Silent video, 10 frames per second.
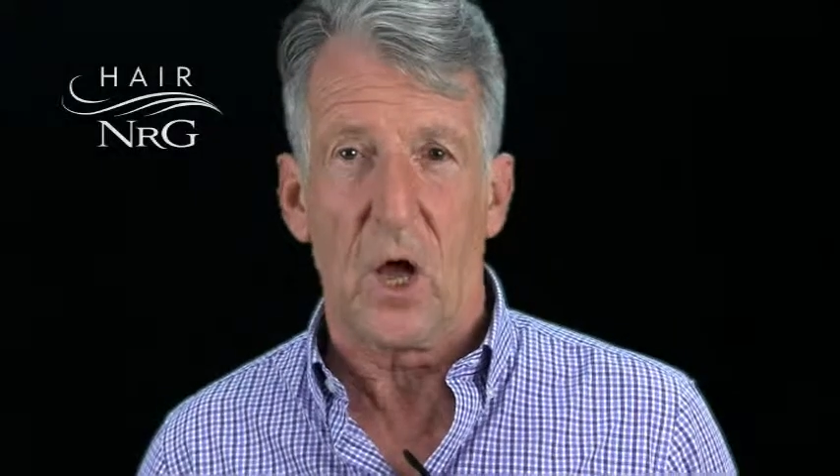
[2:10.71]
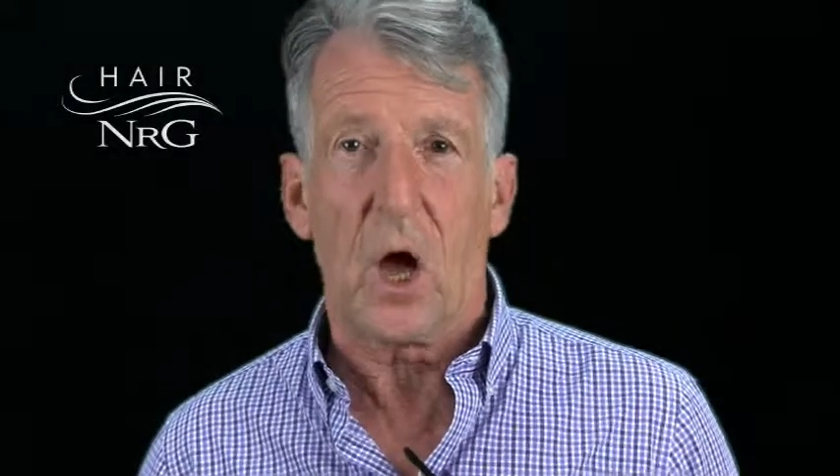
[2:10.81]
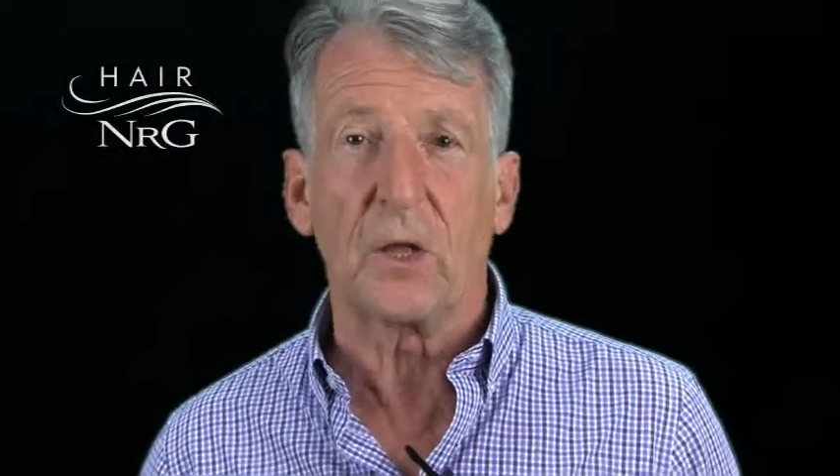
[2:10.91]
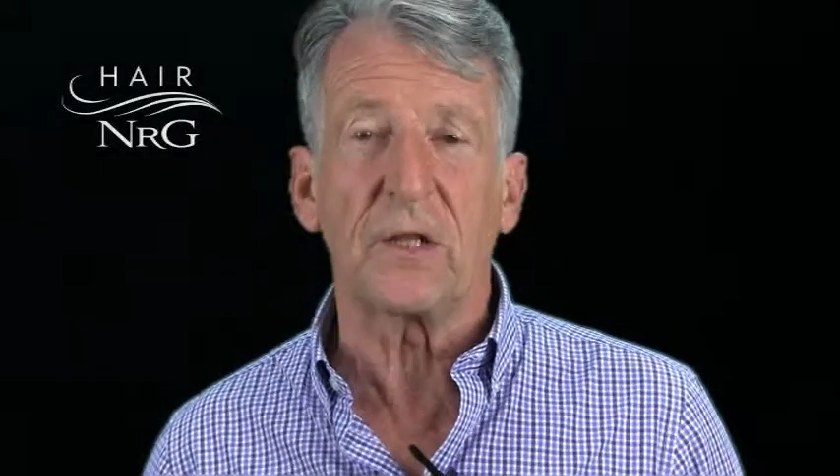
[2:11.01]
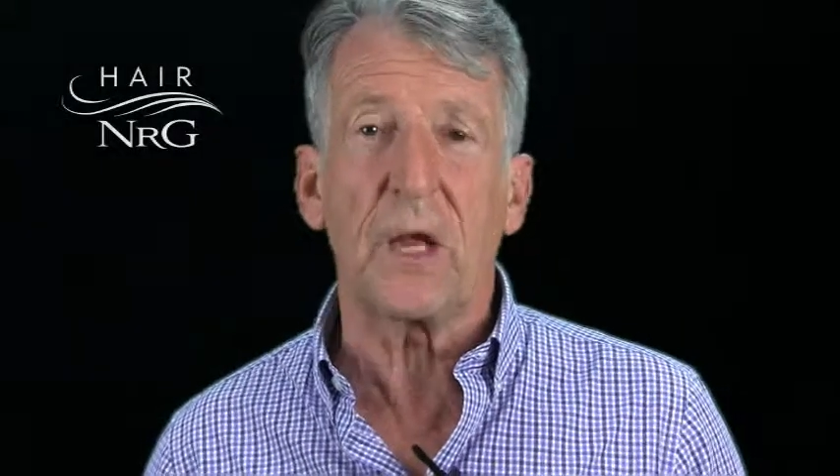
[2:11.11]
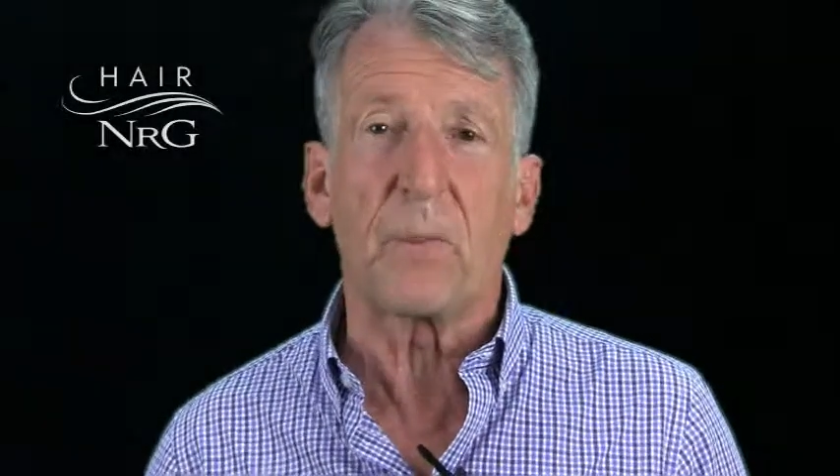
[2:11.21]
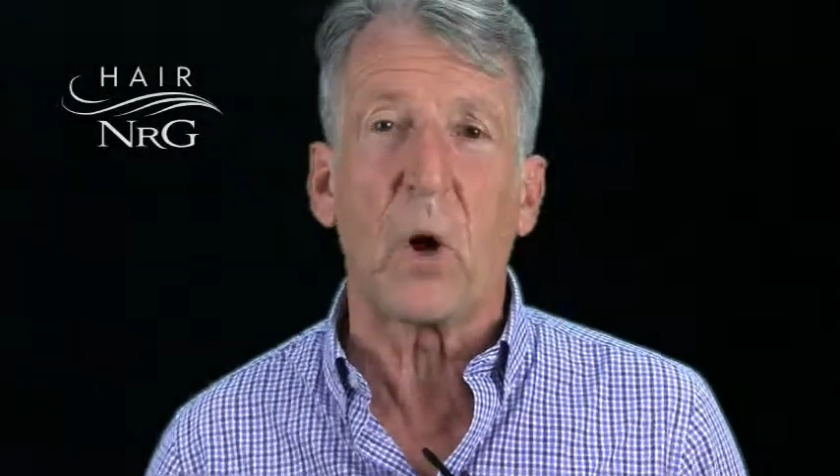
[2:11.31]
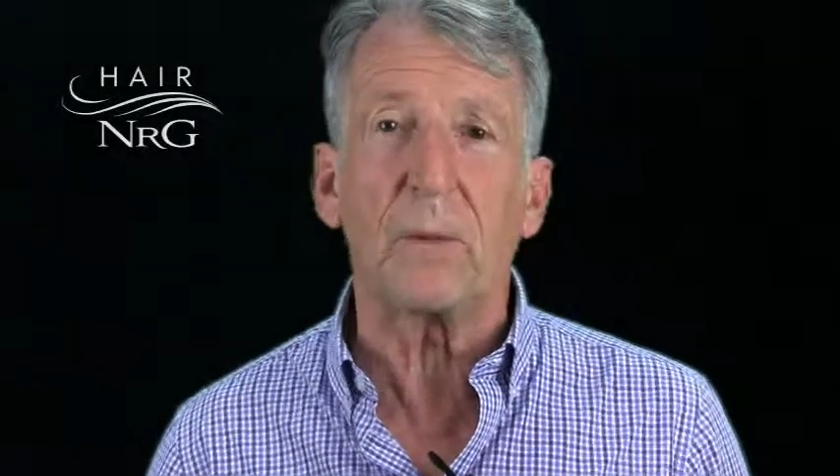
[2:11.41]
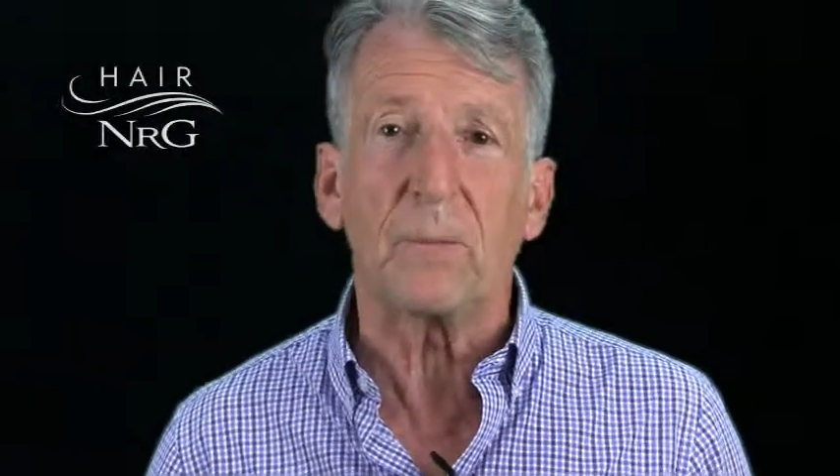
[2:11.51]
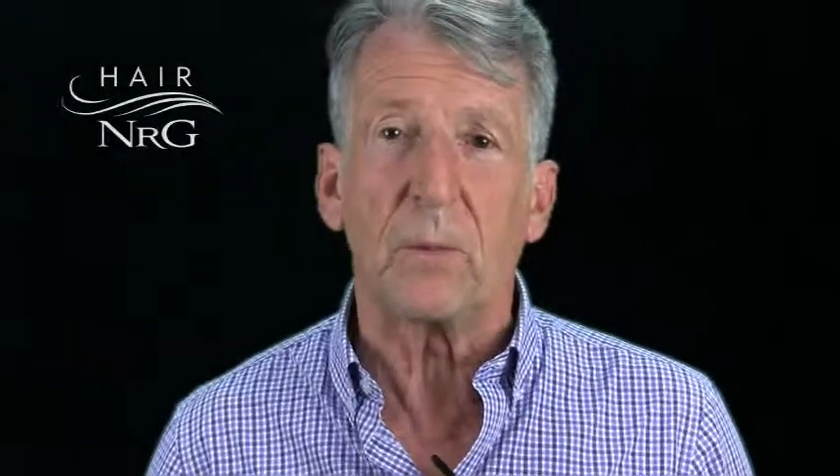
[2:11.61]
on the
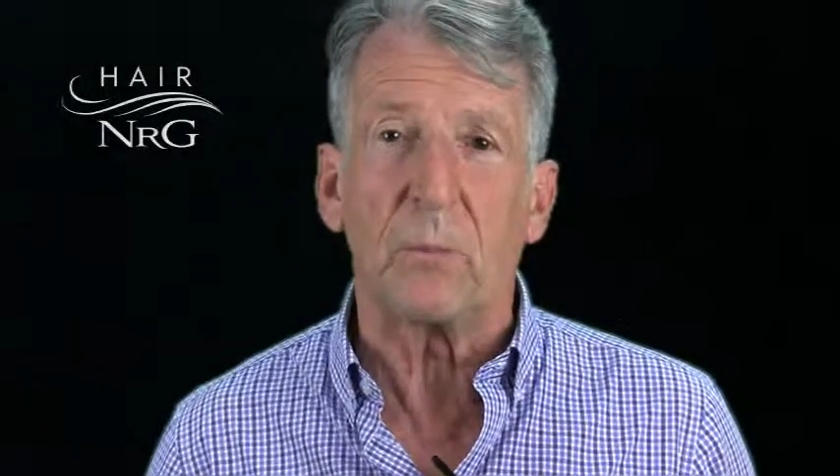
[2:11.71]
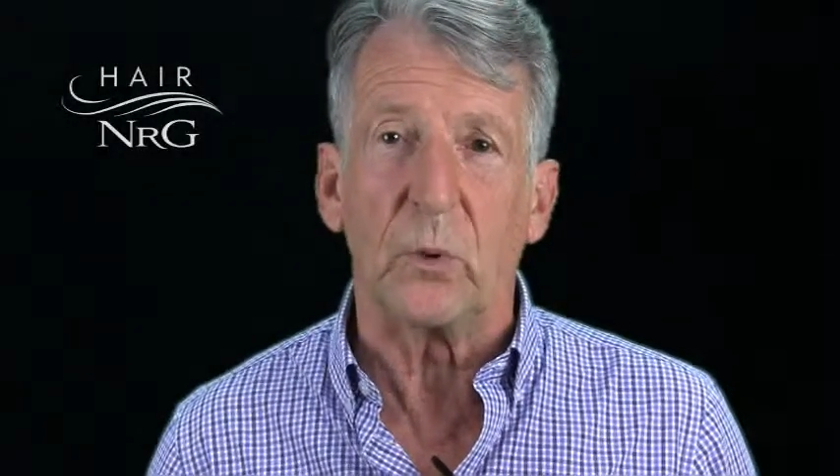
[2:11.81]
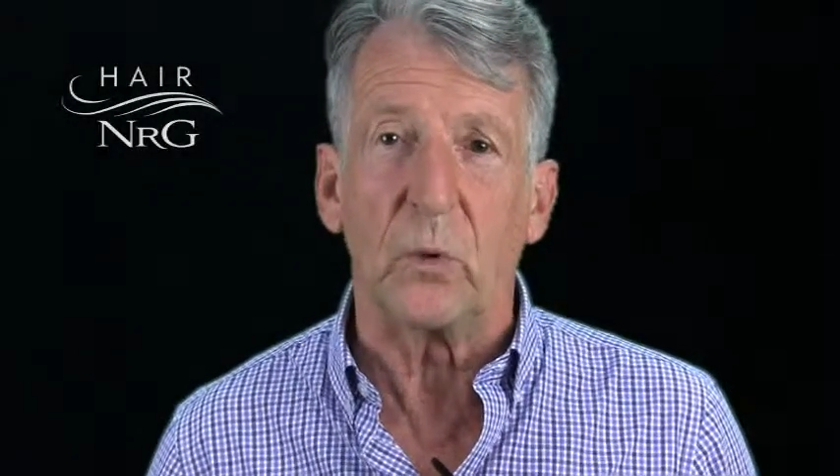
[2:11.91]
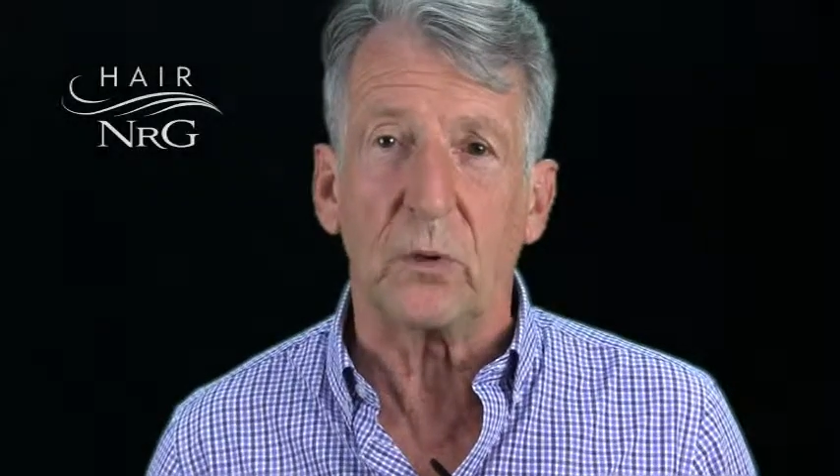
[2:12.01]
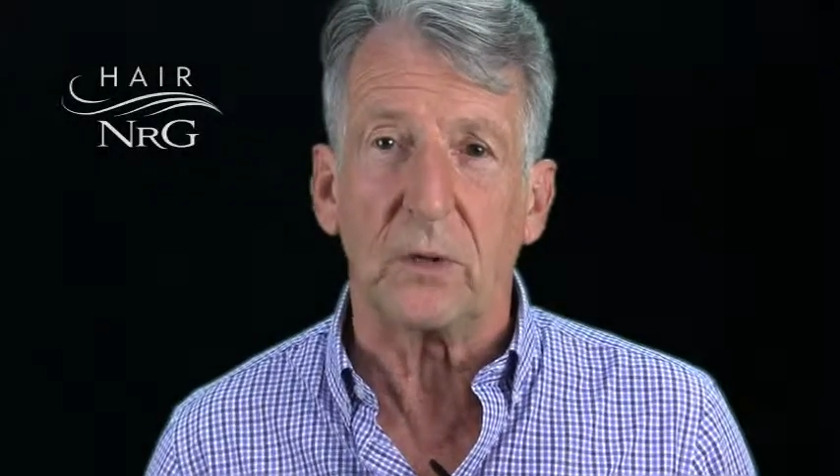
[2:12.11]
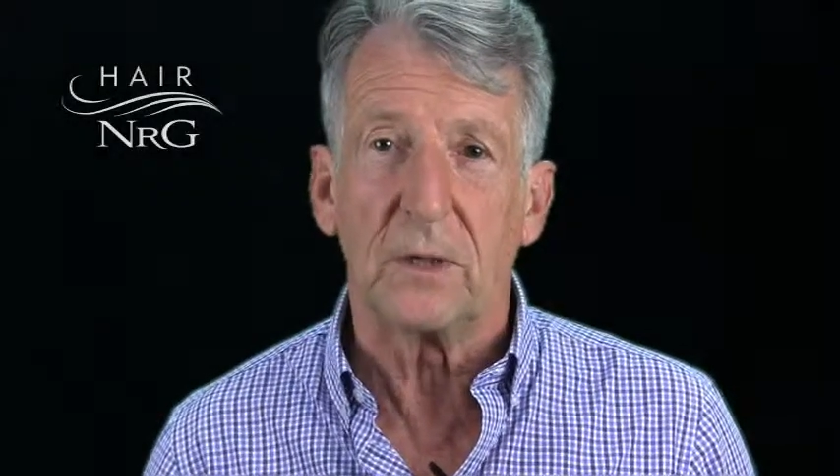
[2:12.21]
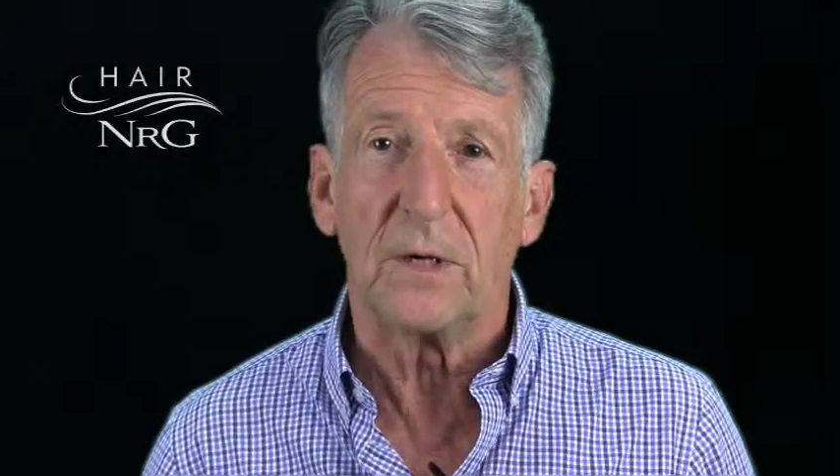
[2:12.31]
appointment book